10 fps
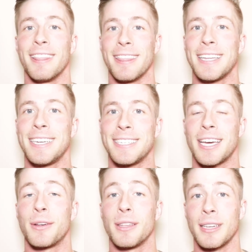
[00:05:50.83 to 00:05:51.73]
leaning
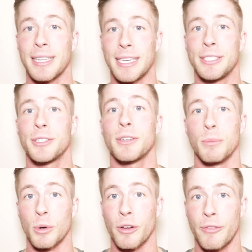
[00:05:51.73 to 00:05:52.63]
down a little easier
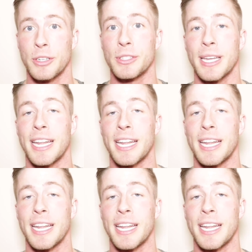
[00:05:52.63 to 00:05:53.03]
and more efficient